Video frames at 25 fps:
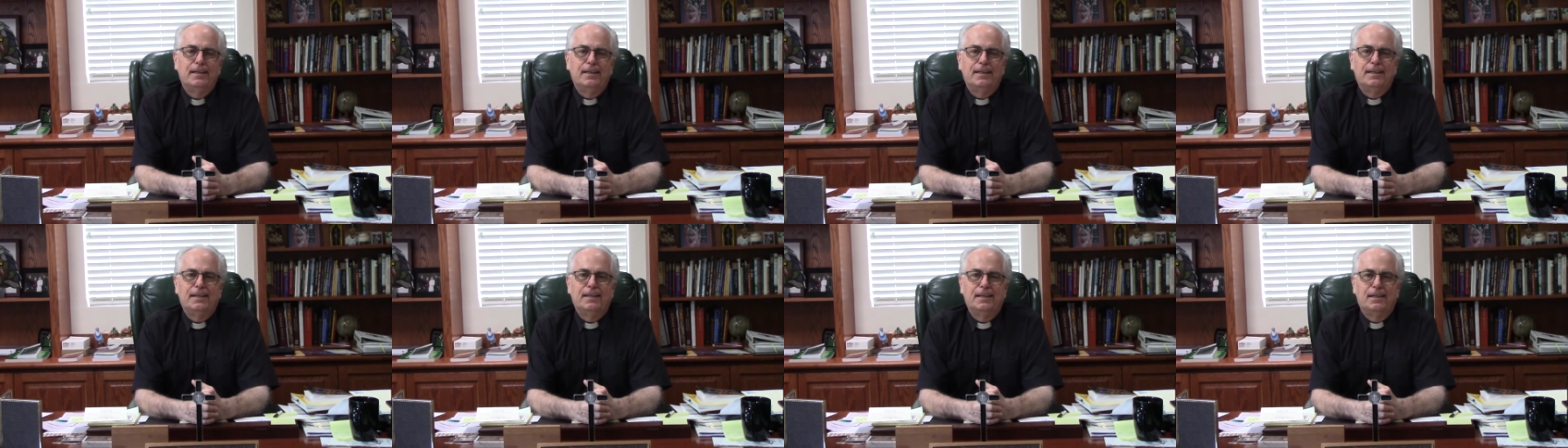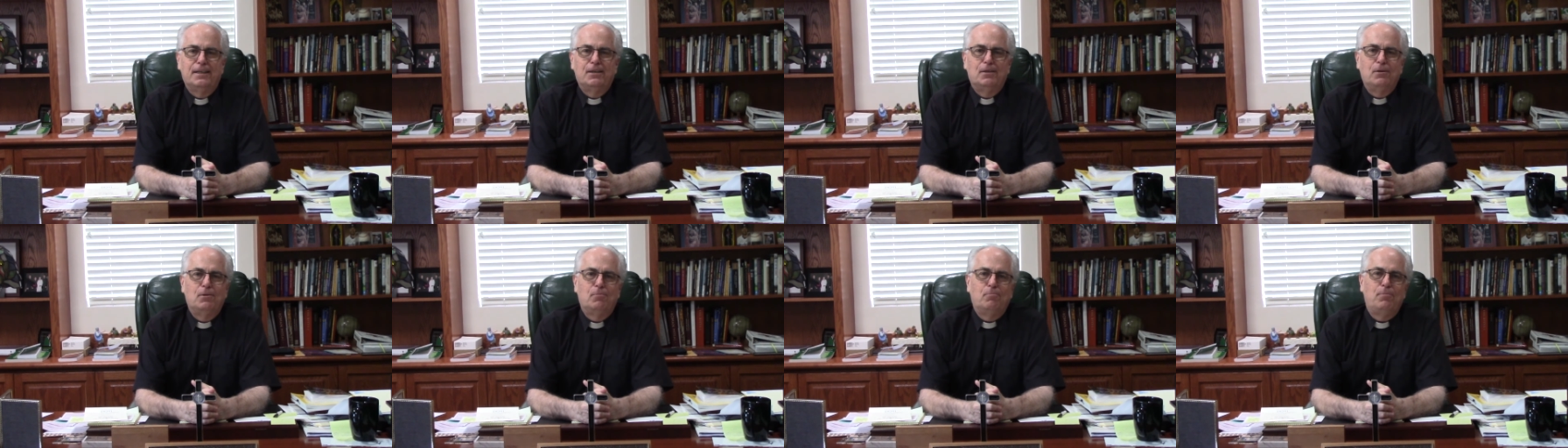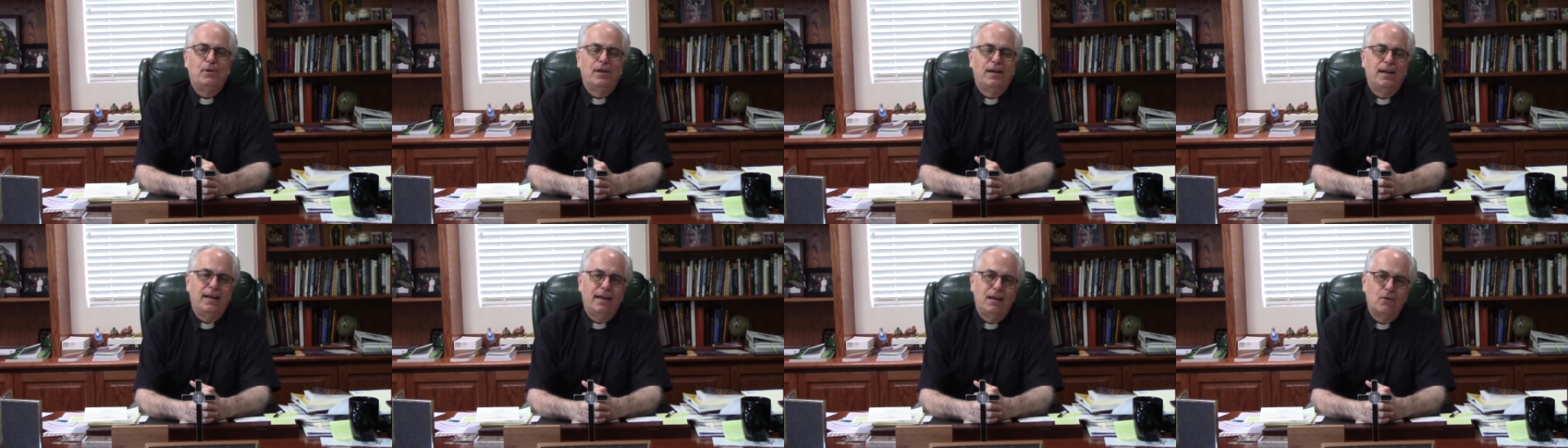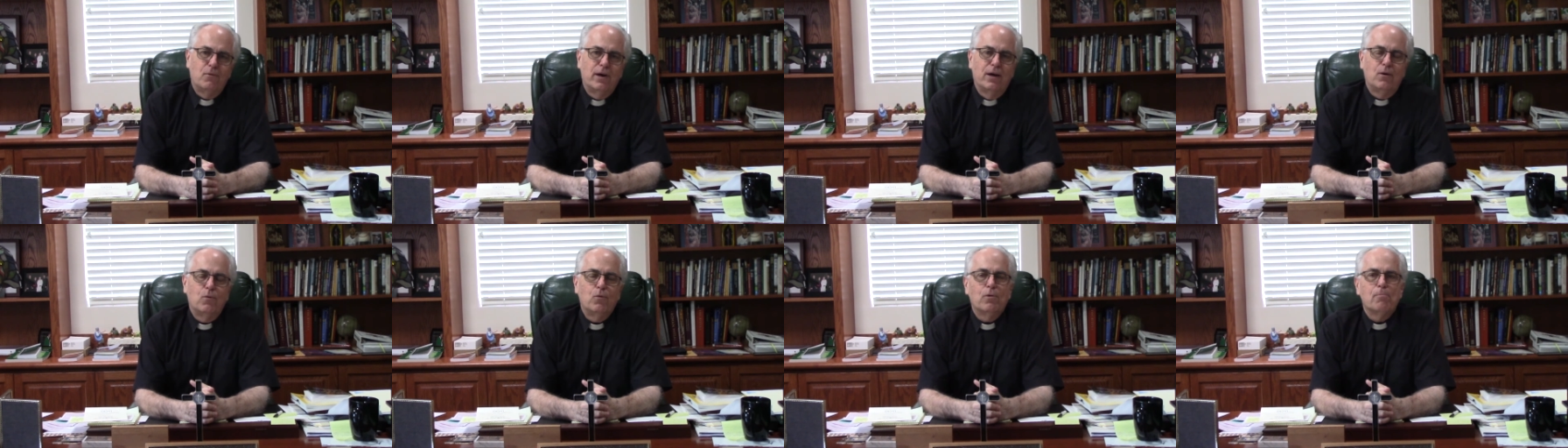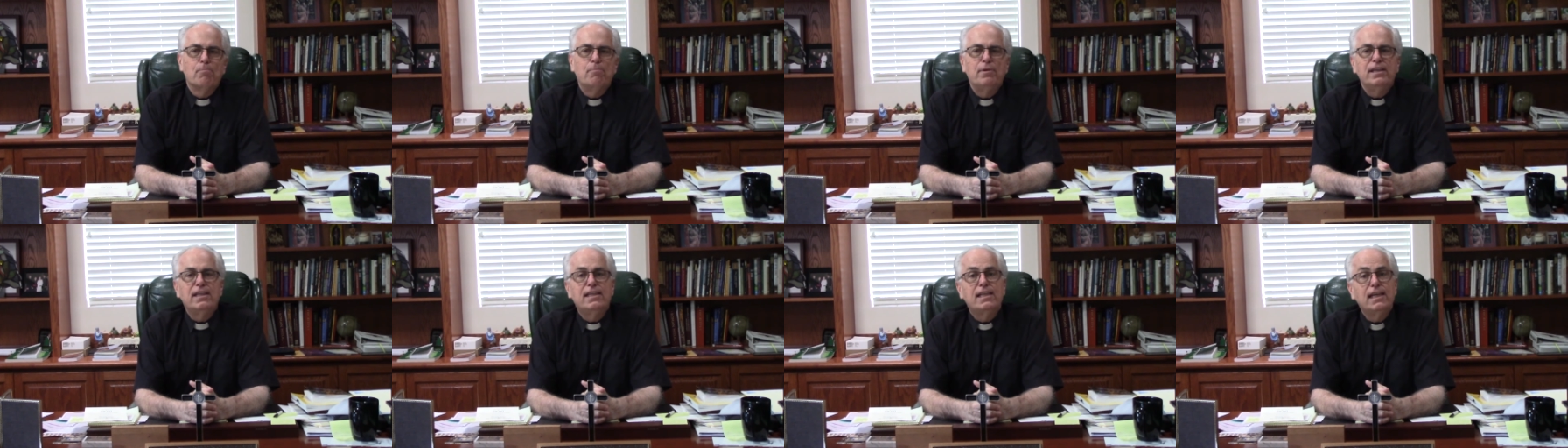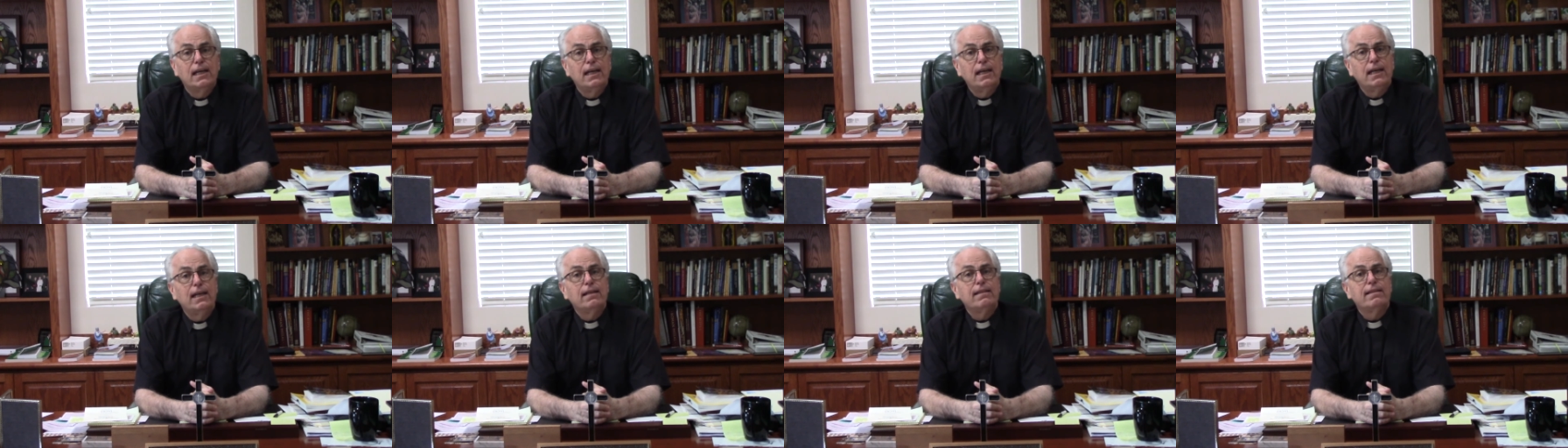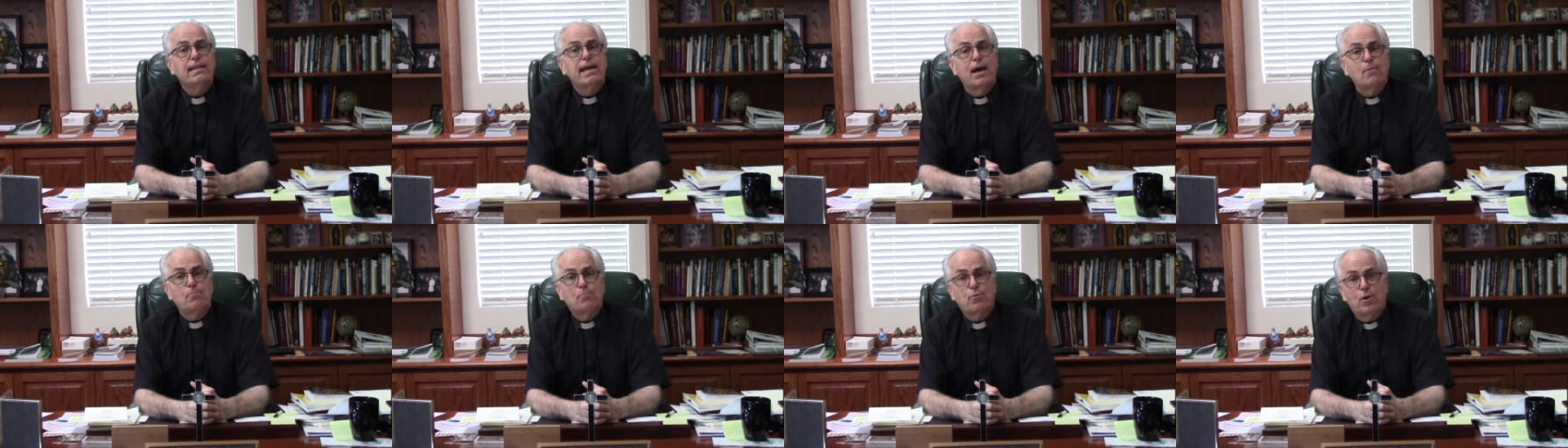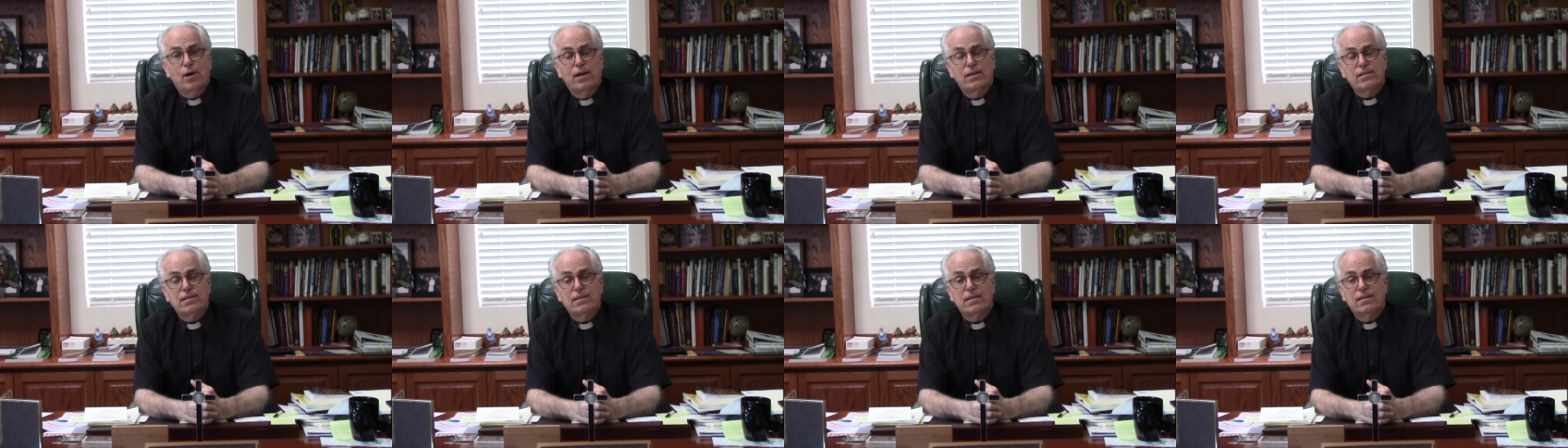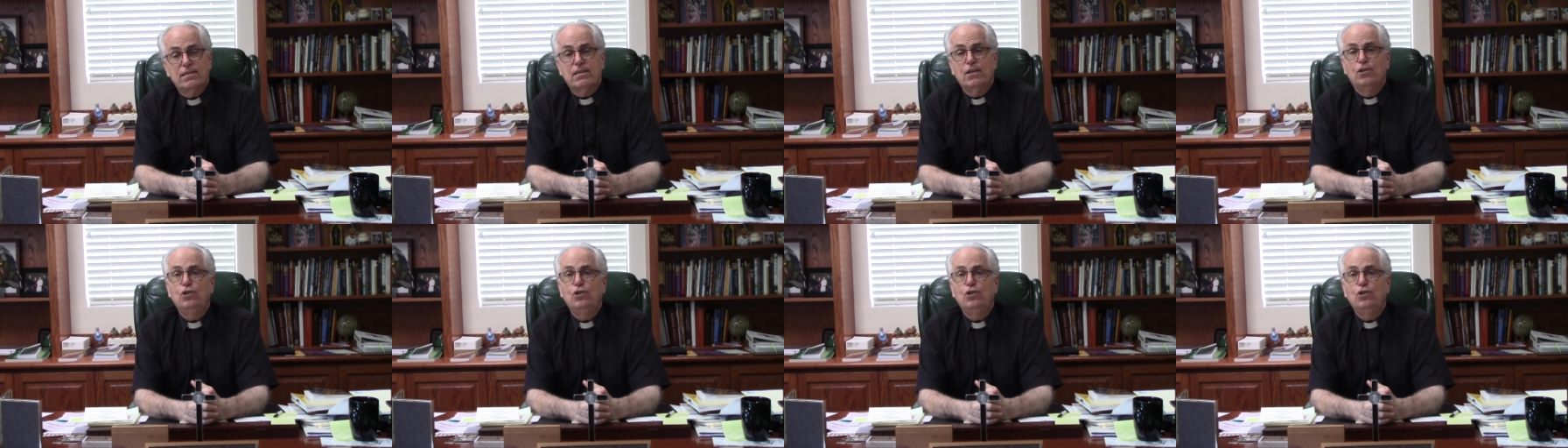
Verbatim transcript: Um, but anyway, we're beginning that process,